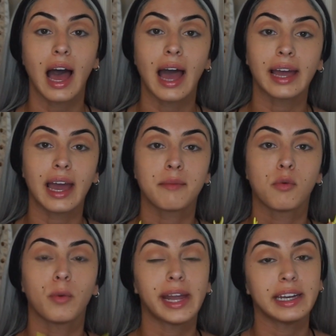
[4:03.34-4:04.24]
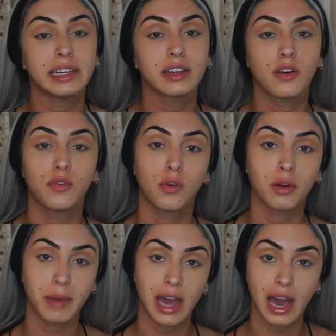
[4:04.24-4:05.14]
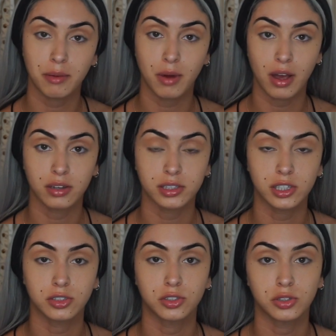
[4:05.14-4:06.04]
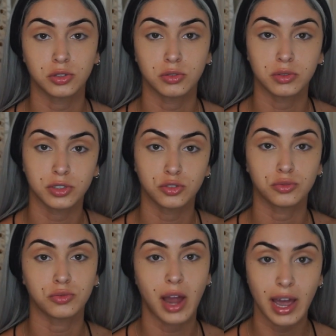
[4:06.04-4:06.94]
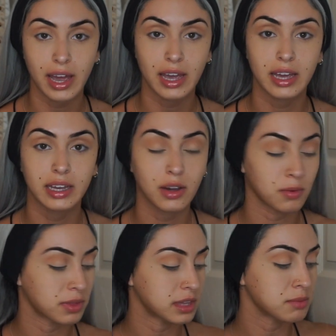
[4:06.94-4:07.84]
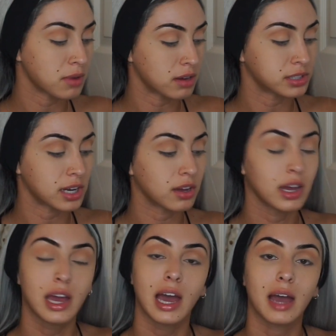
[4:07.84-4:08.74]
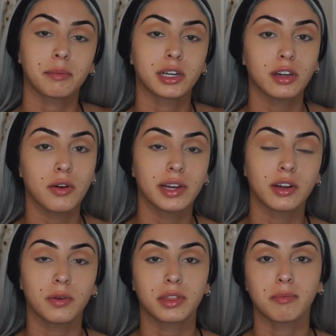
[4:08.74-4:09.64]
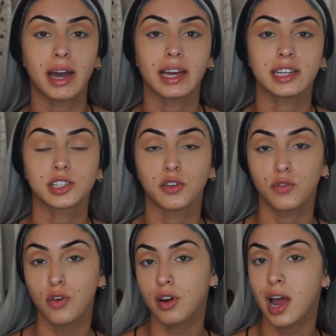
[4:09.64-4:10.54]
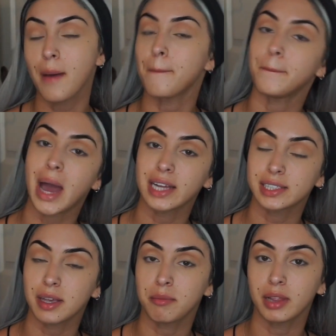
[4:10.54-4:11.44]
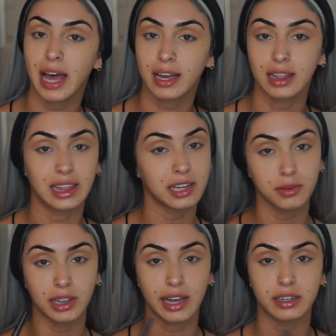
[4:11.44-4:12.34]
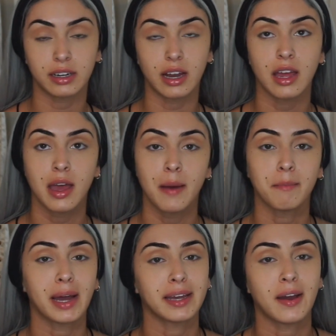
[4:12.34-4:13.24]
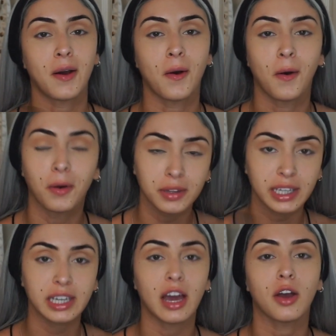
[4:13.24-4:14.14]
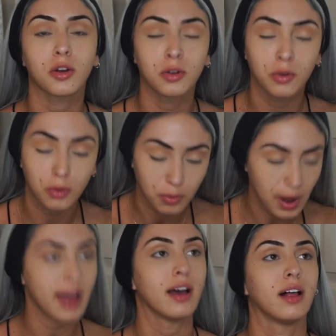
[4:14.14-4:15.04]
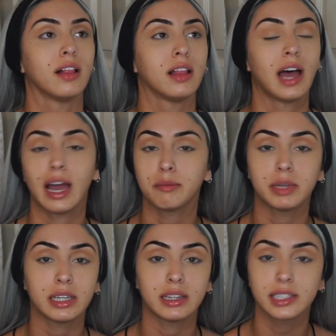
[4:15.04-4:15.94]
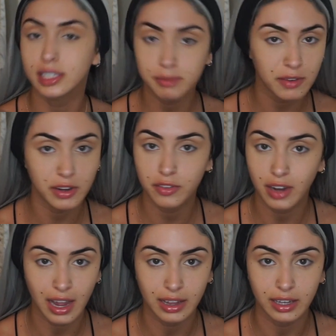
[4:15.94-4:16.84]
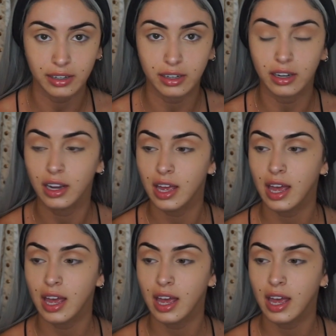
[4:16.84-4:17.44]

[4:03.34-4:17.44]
I am waiting for my eyebrows to dry with the brow gel, I'm going to go in with my Sephora Matte Black Liquid Liner, my holy grail. I mean, this is my favorite eyeliner.